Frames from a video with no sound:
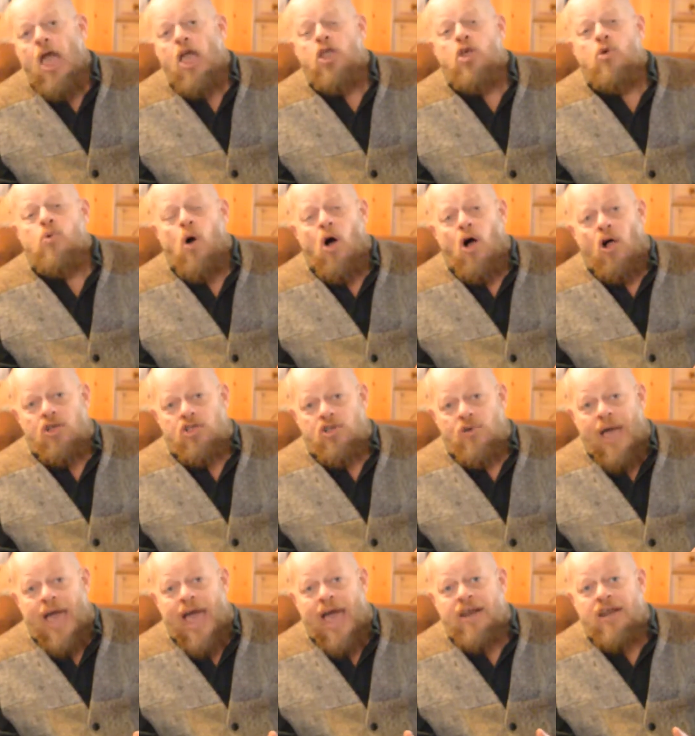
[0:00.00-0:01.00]
You also
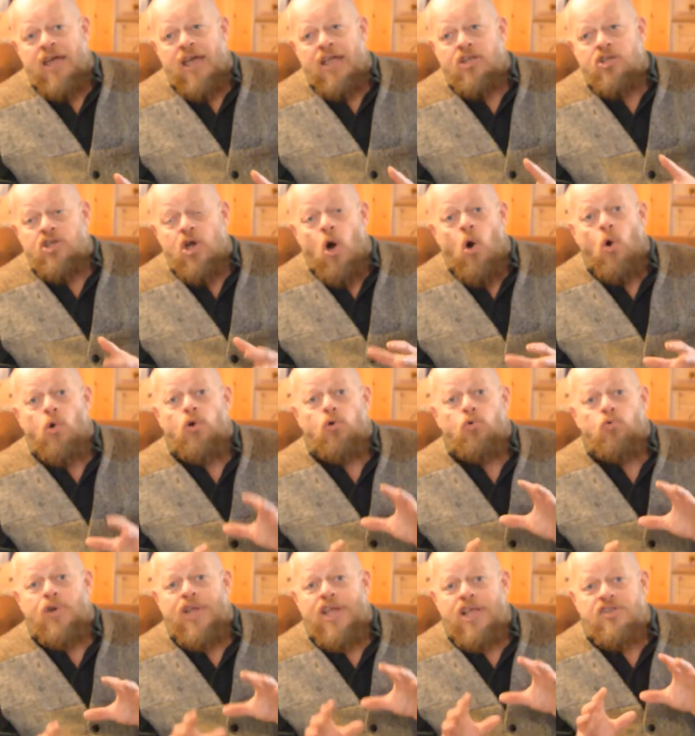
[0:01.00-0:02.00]
had a total
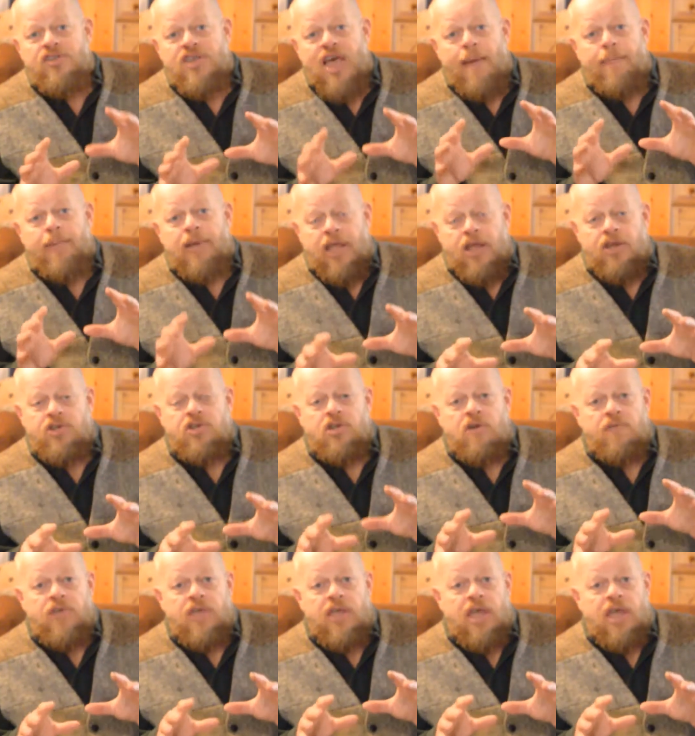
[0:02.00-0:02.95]
re-examination of the